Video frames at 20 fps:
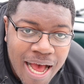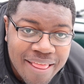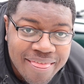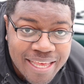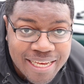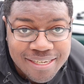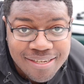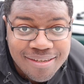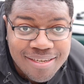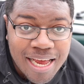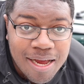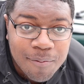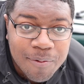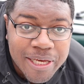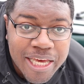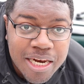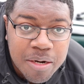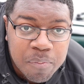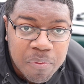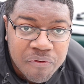I think it's time
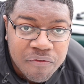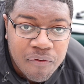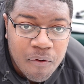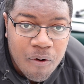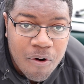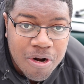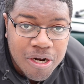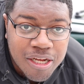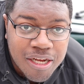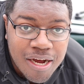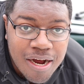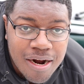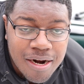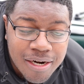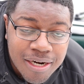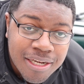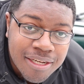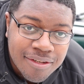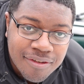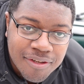we get a before on the
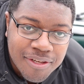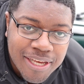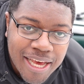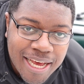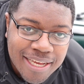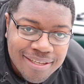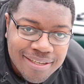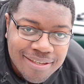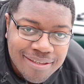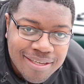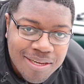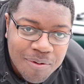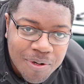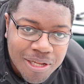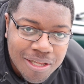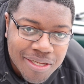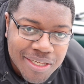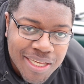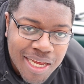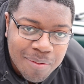car so you guys can see what
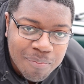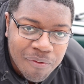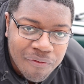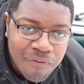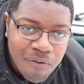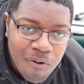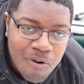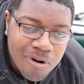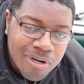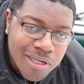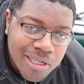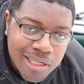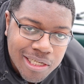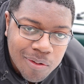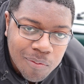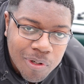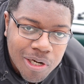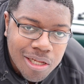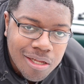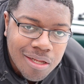it looked like before and
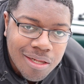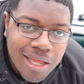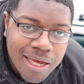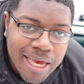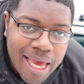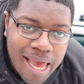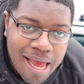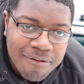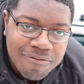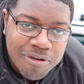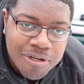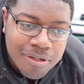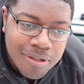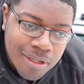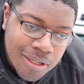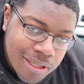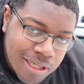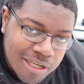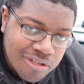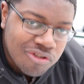then what it looked like after.
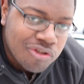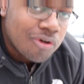Let's